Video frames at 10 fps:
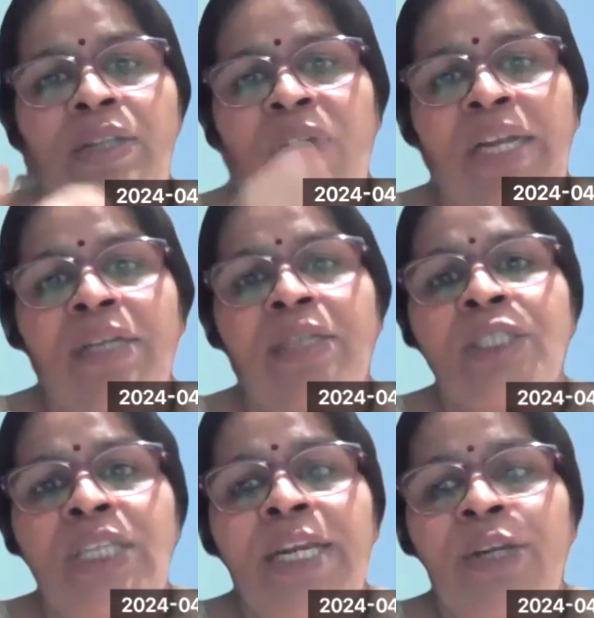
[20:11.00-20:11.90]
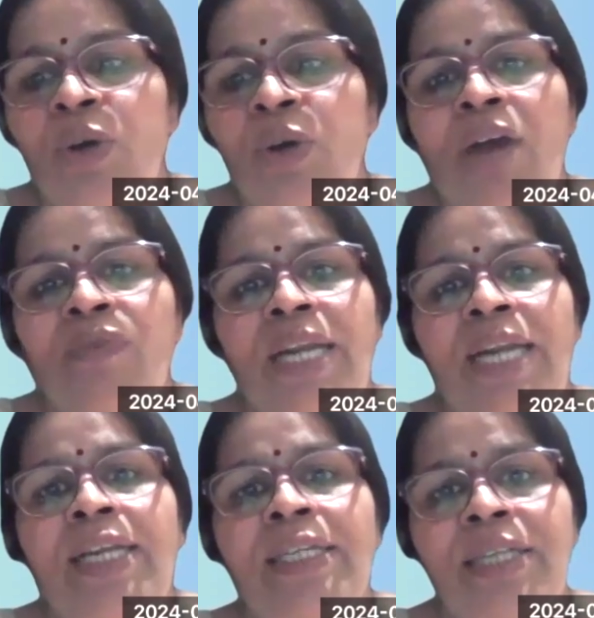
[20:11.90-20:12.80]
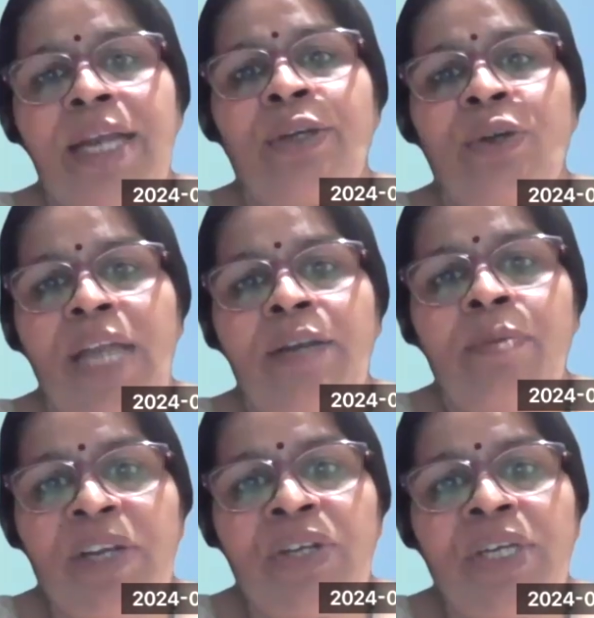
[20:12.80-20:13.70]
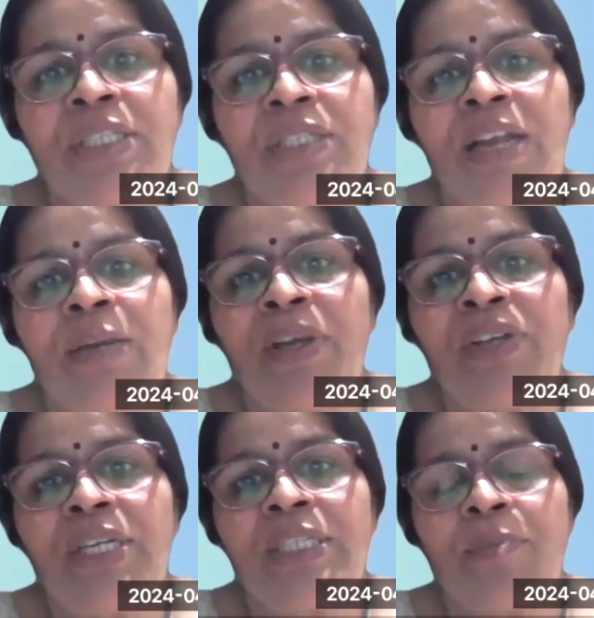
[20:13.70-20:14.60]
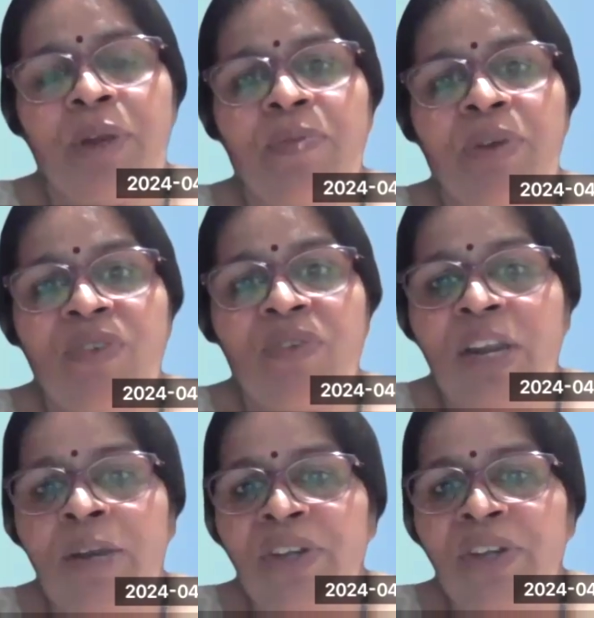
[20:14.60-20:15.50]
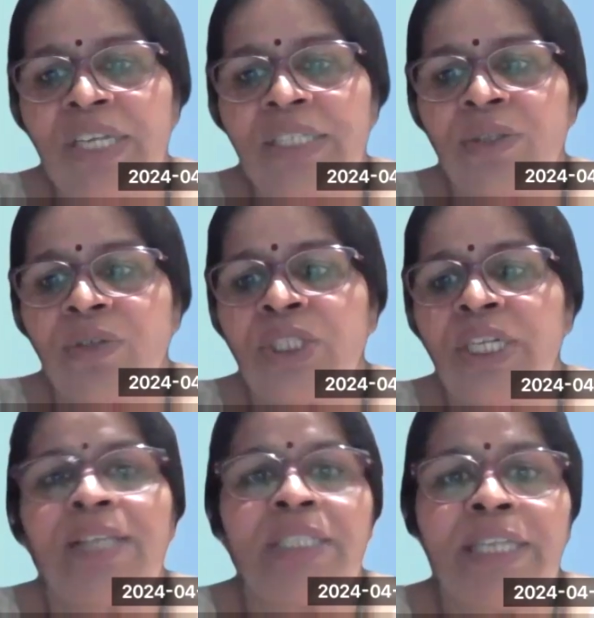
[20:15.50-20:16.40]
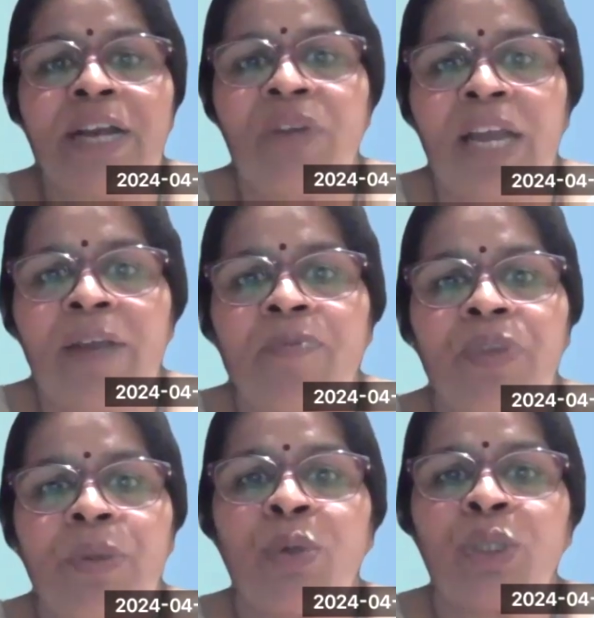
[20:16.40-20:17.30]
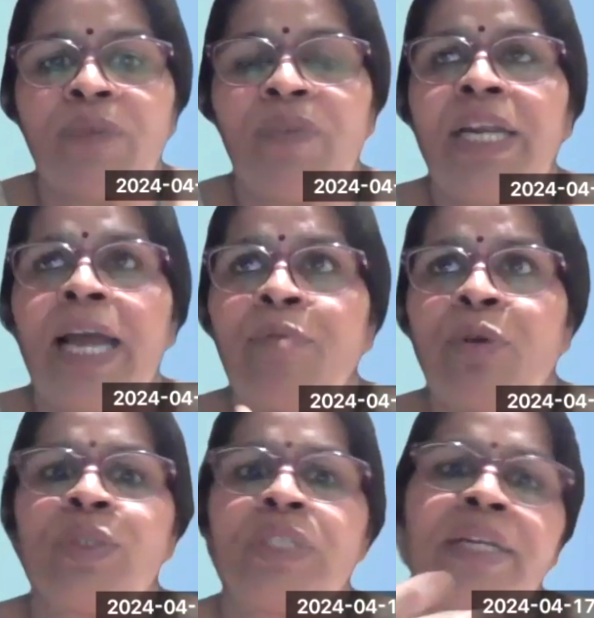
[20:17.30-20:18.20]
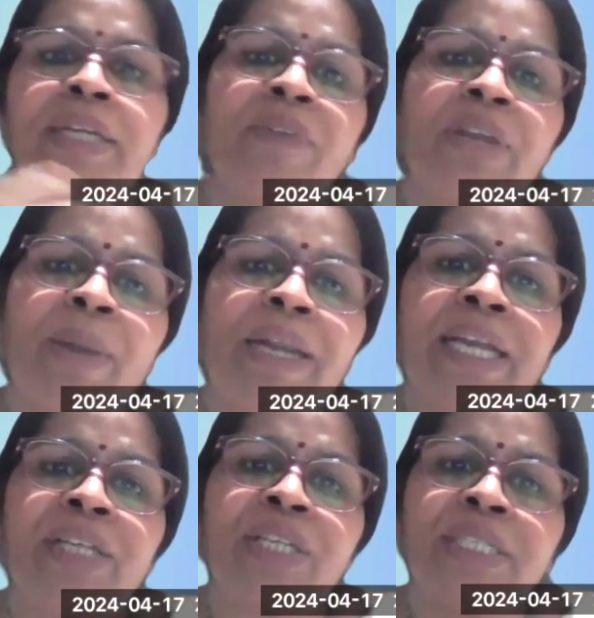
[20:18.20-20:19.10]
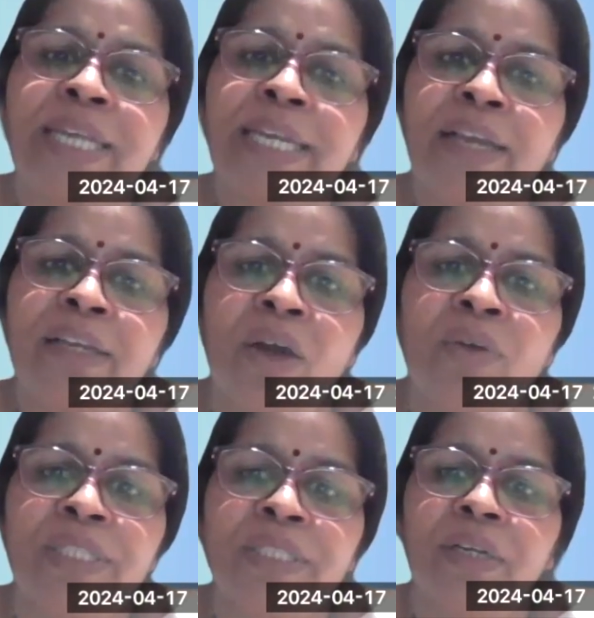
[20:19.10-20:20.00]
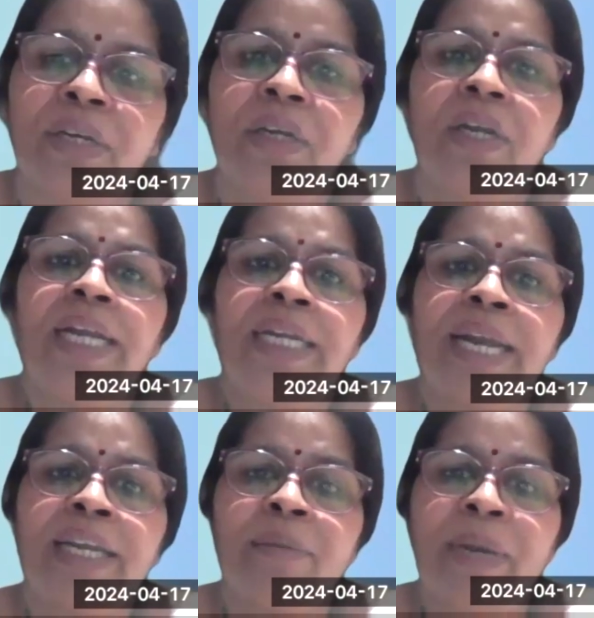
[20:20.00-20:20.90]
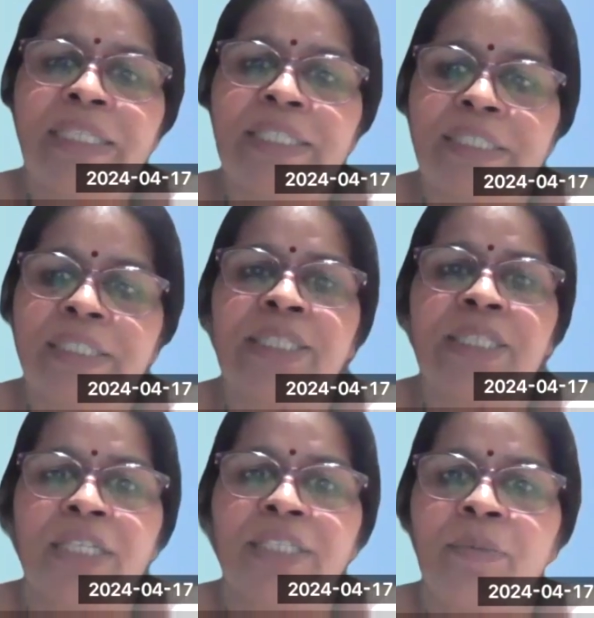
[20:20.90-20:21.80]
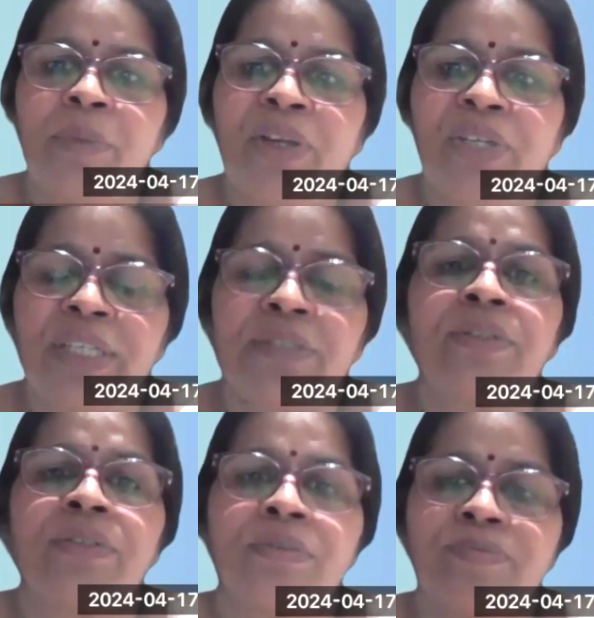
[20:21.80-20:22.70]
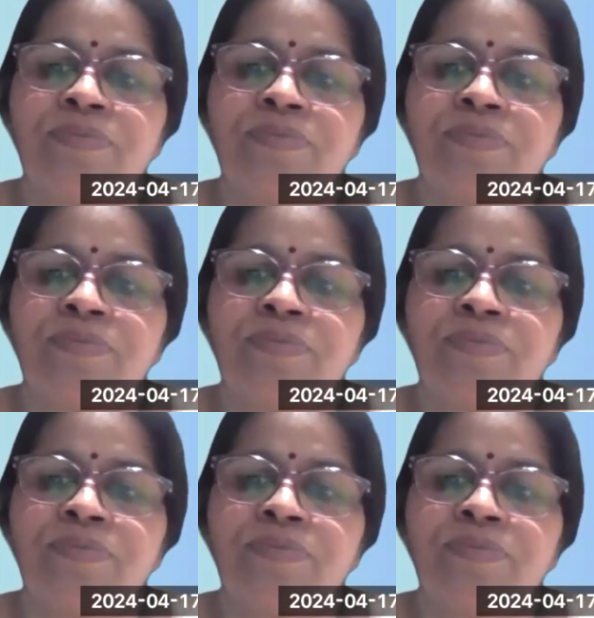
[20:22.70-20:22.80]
the one nurse need to look after at least 8 to 10 patients, 12 patients, sometimes 15 patients. So she doesn't have time. Most of her time goes on giving medications, taking rounds, intending medicines, discharging patients. So